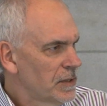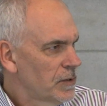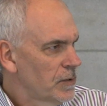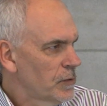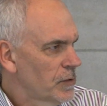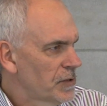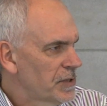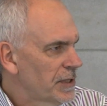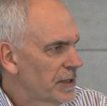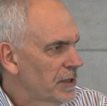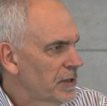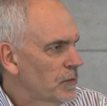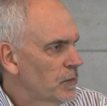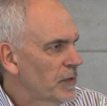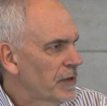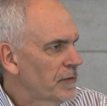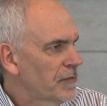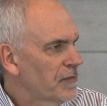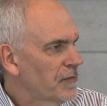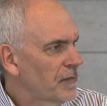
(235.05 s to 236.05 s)
who are dealing
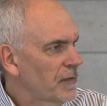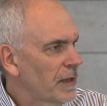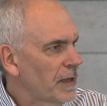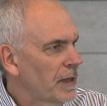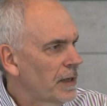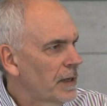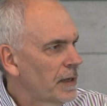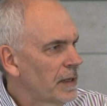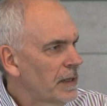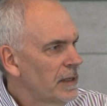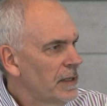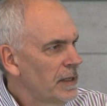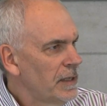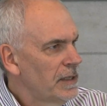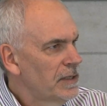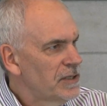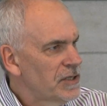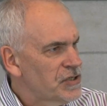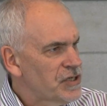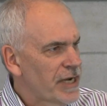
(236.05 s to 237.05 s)
with
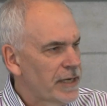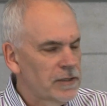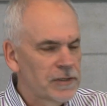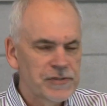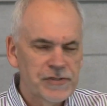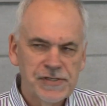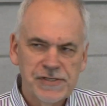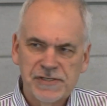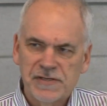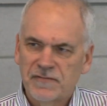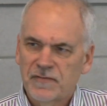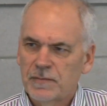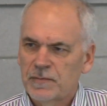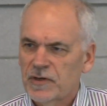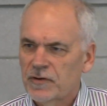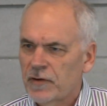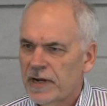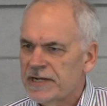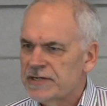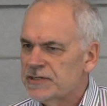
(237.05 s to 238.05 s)
the challenges of
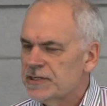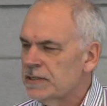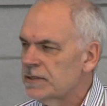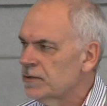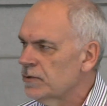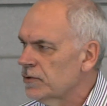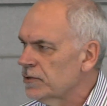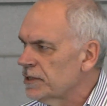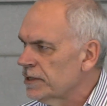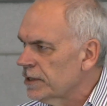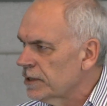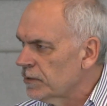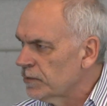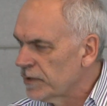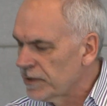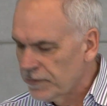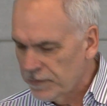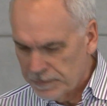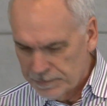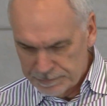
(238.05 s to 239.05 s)
immigration, who are dealing
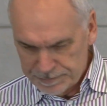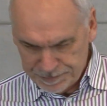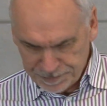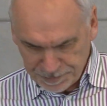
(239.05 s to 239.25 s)
with